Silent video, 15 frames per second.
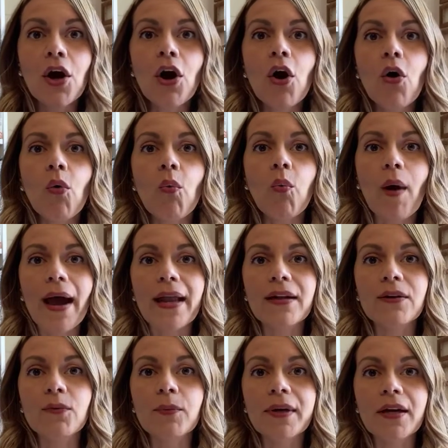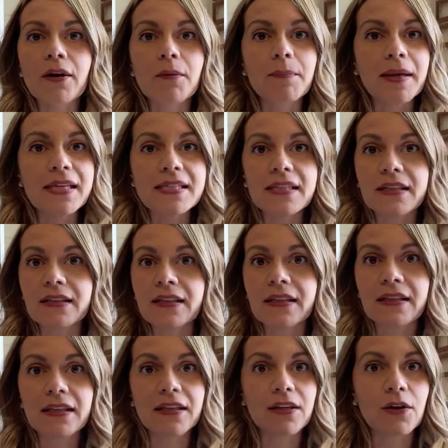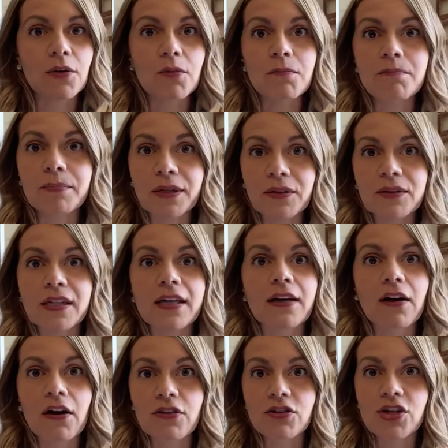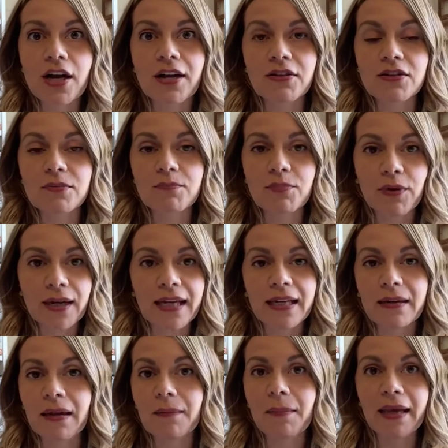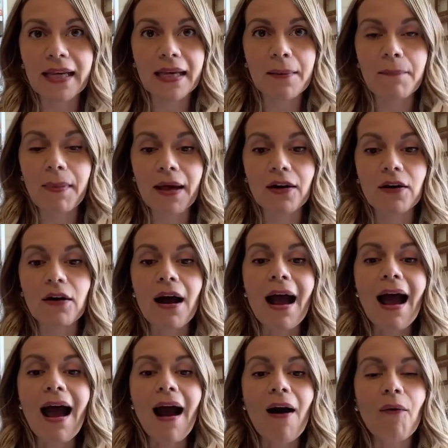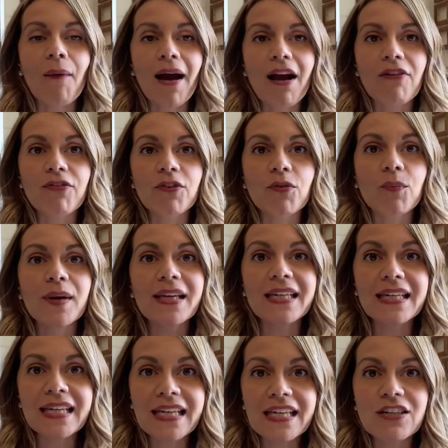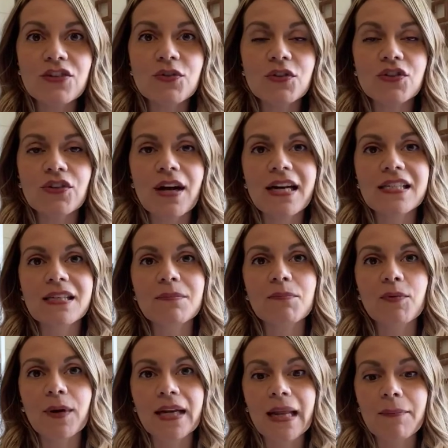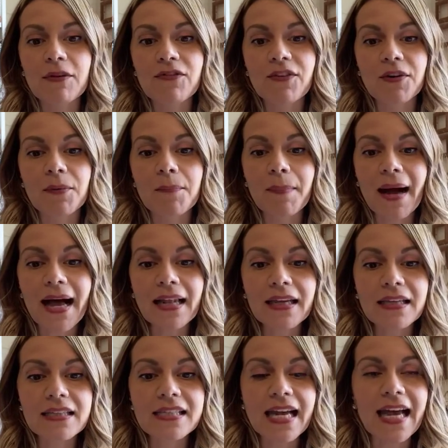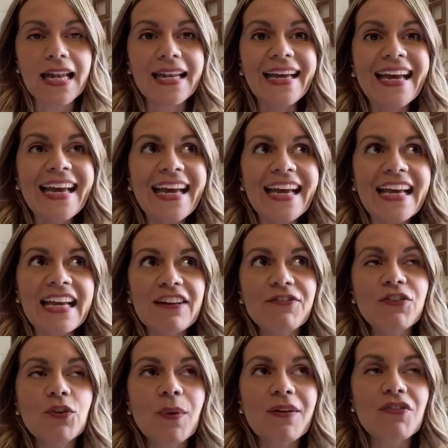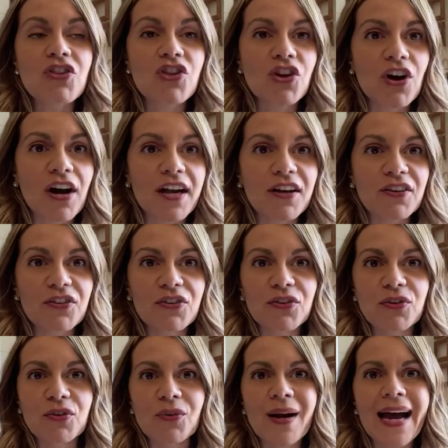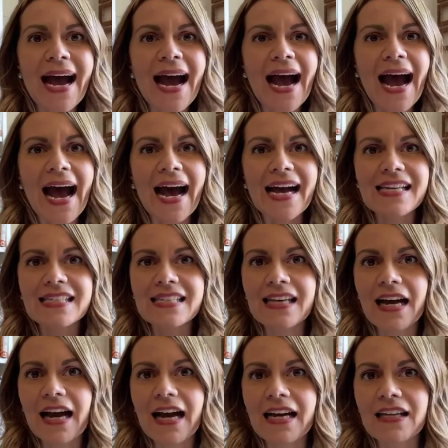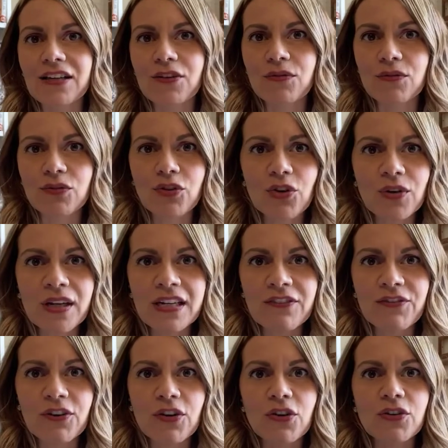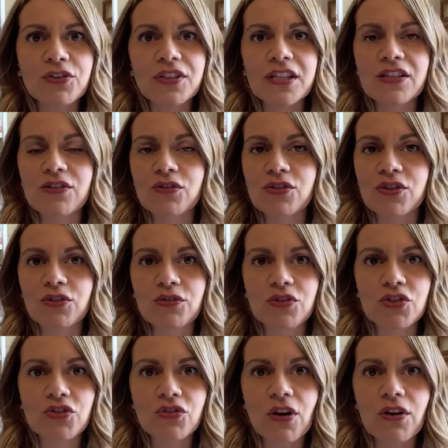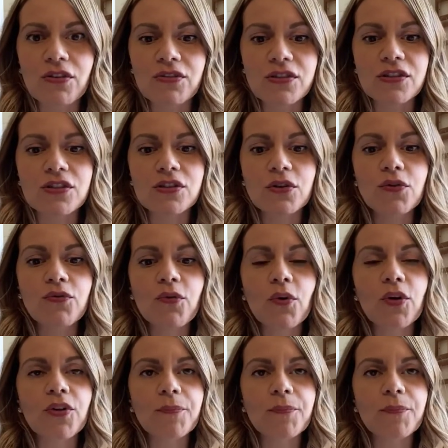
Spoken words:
when we are basically, building our child's brain and making it better. However, we need to address brain hemisphere imbalance. And if you have a child who has, learning difficulties or certain struggles and so forth,